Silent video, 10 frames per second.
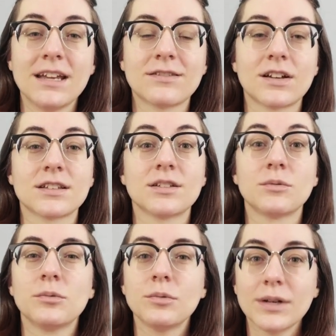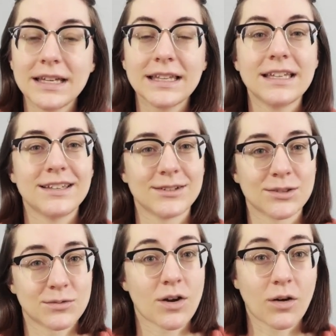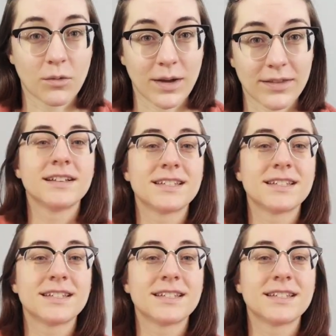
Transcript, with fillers: of us really struggle with.